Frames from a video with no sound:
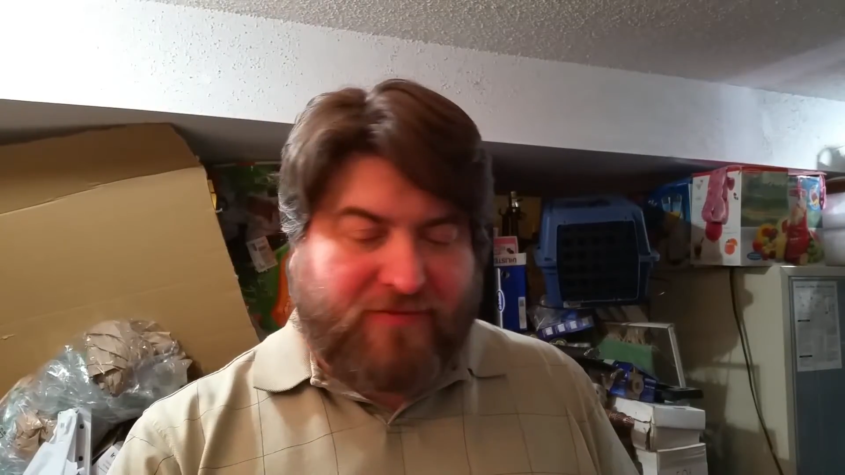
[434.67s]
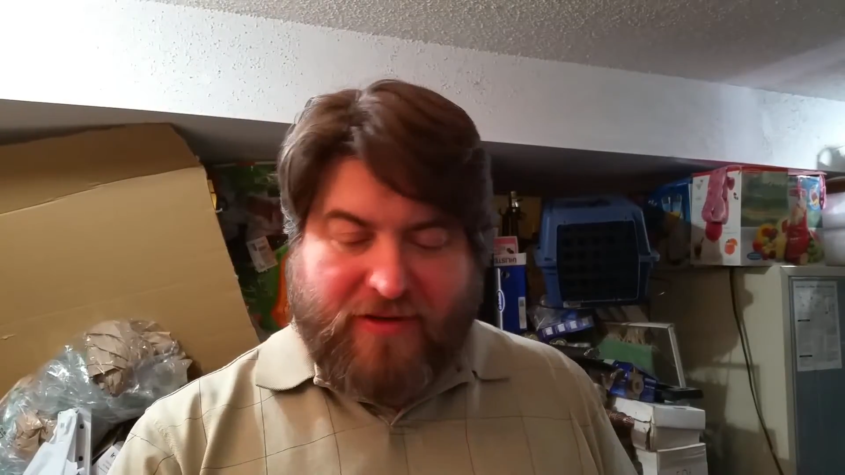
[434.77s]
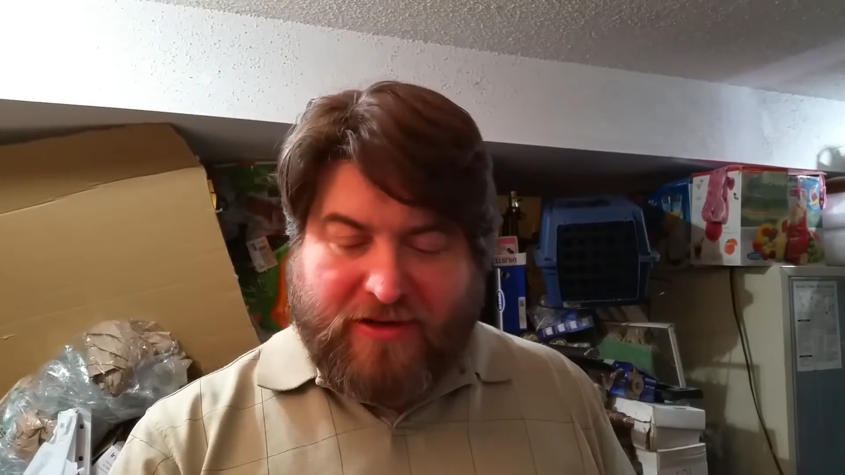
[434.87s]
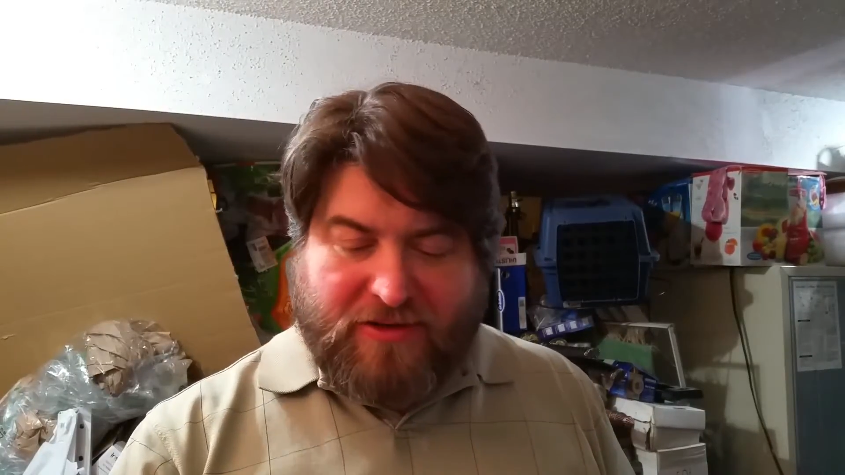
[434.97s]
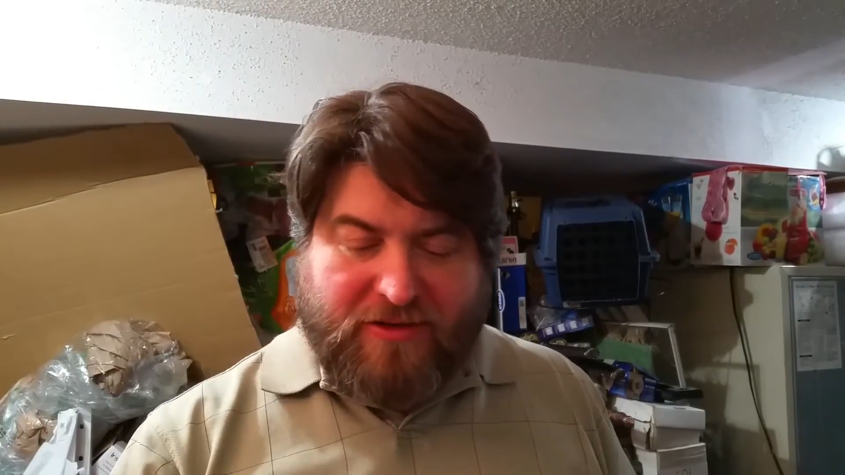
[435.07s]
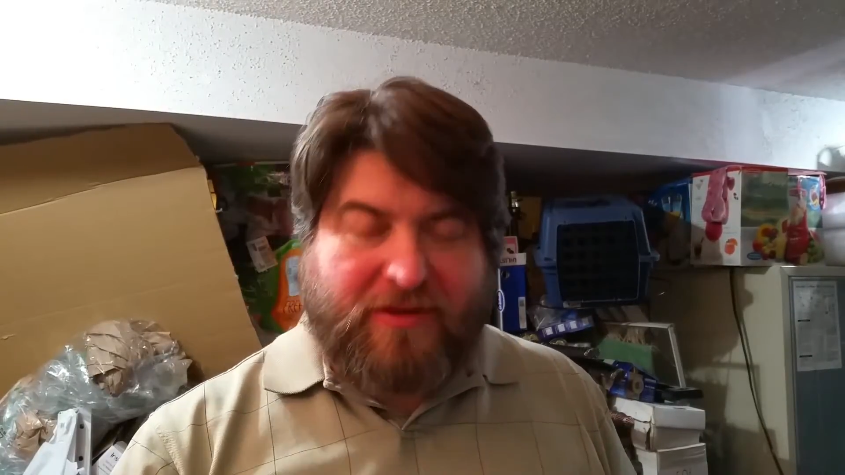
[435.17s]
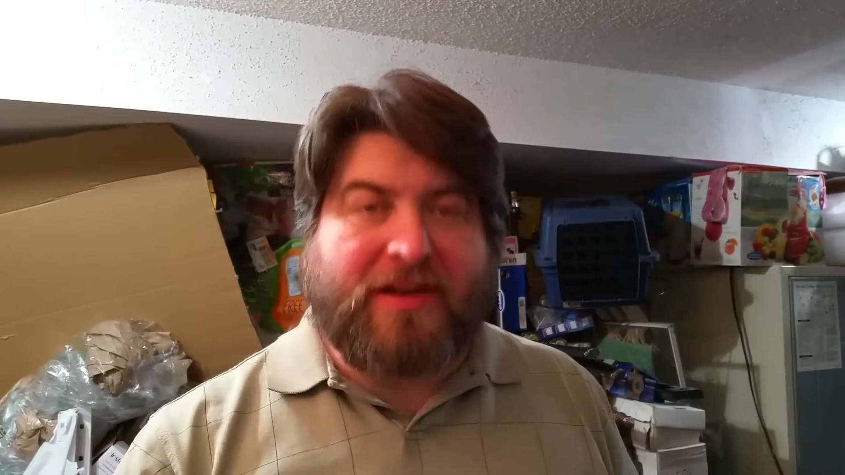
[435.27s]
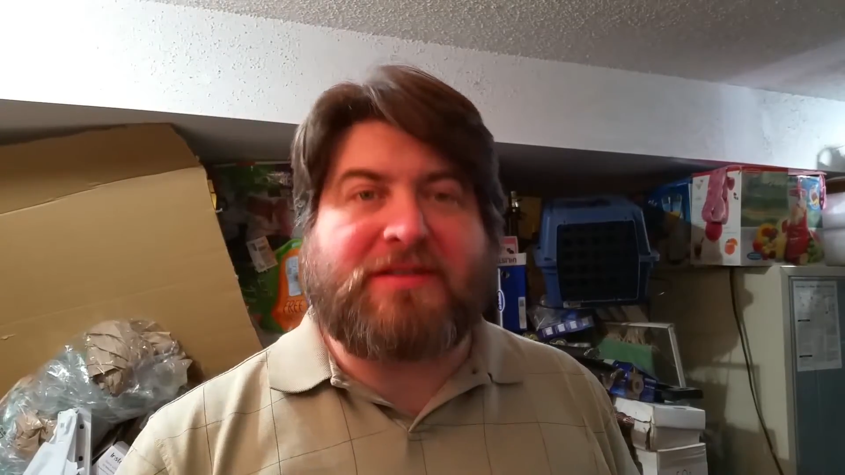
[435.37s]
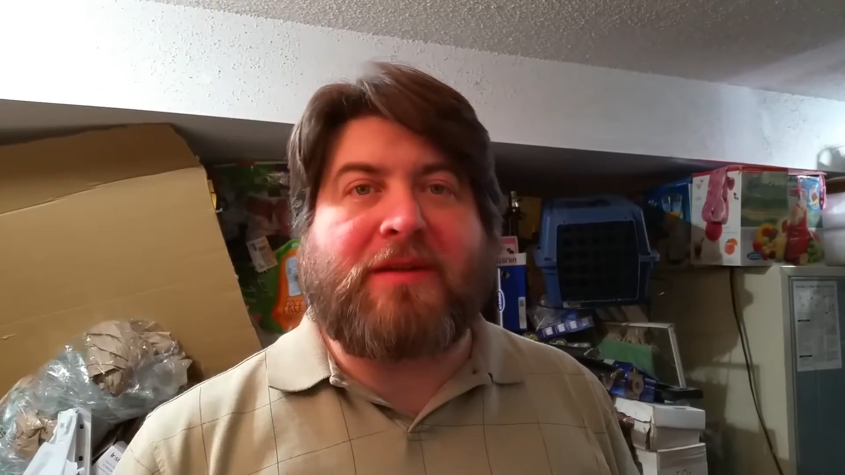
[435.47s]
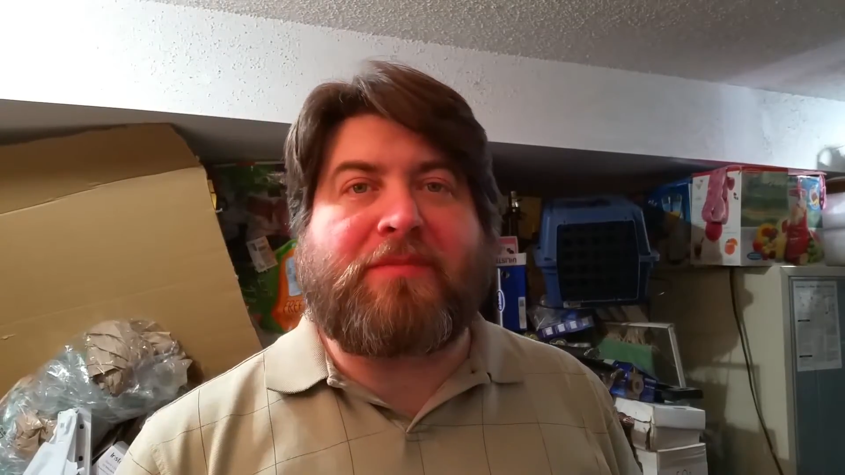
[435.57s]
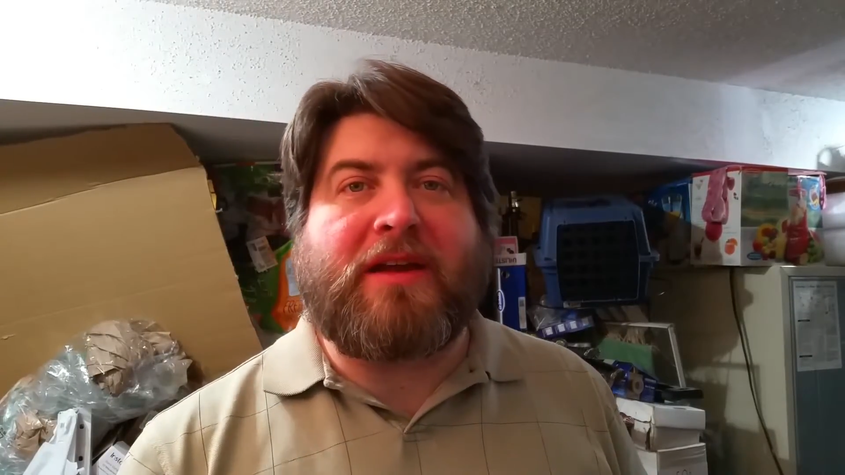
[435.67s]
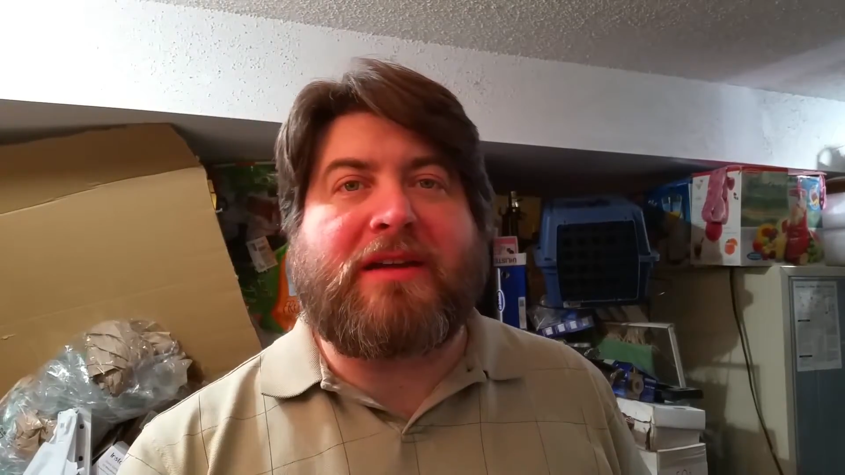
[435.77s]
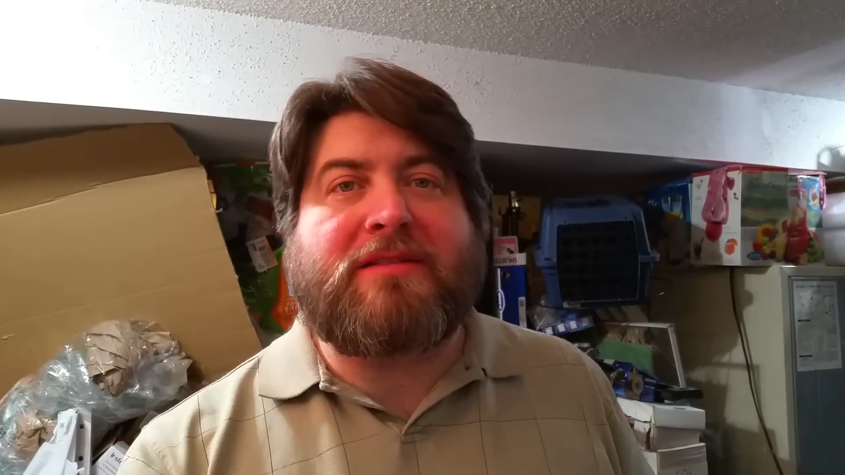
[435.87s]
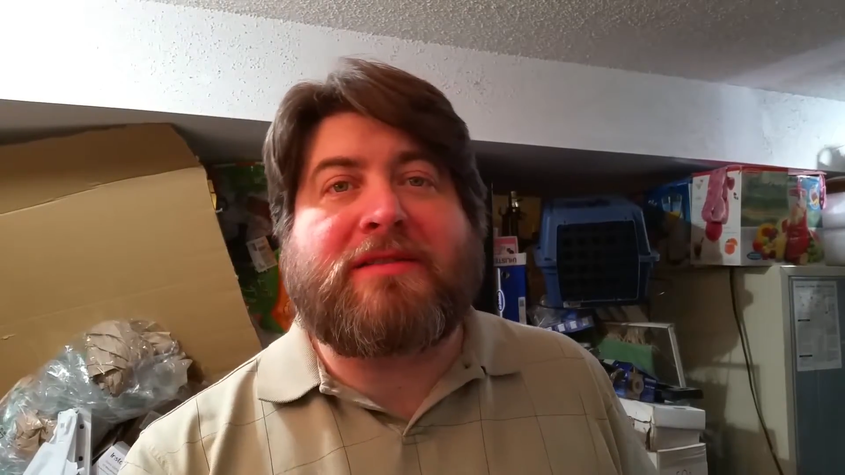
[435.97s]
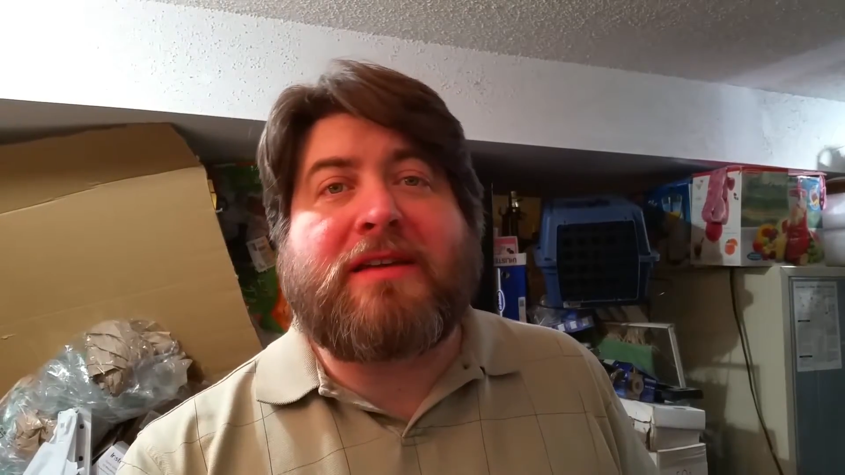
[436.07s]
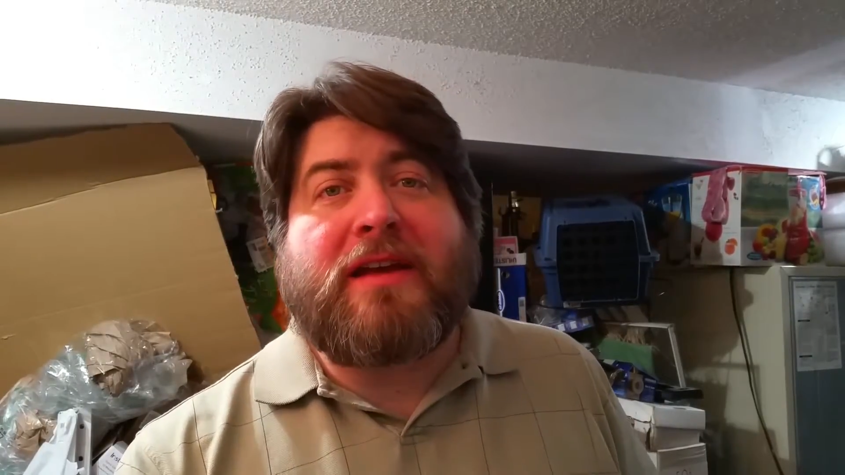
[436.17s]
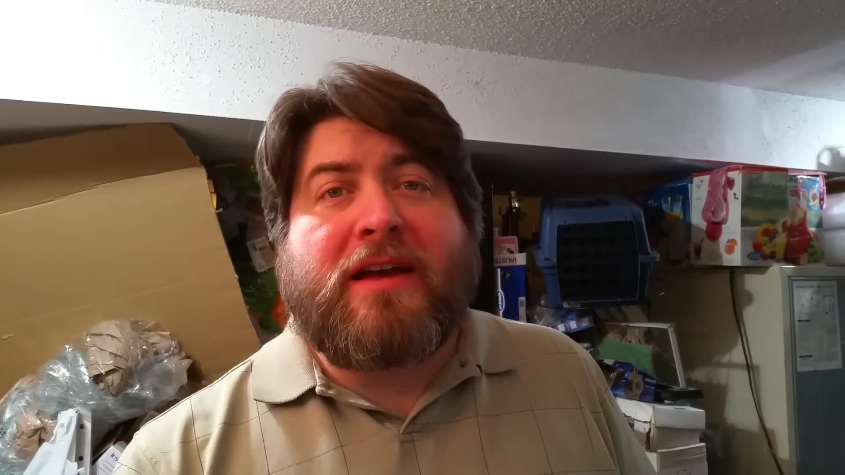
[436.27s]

finished doing its updates,